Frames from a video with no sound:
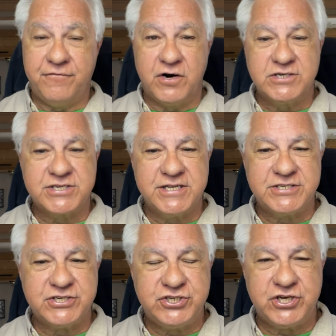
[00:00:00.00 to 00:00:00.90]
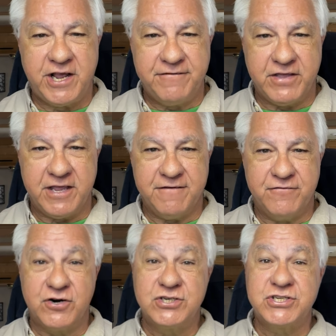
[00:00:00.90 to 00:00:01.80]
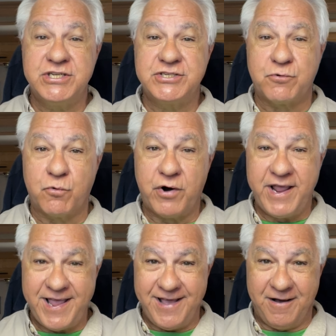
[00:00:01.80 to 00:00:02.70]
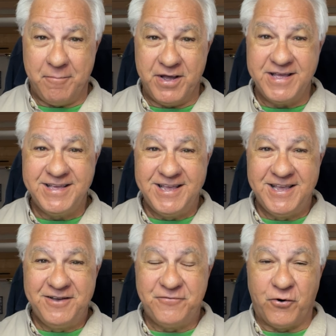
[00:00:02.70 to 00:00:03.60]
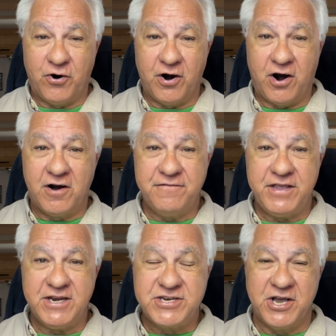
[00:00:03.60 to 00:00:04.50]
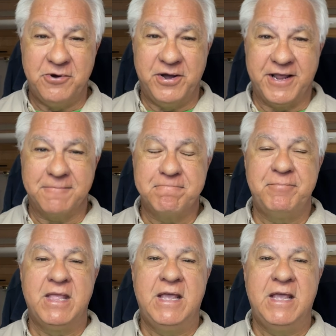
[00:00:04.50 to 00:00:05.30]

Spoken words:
versus Chevy versus Ram for RV towing.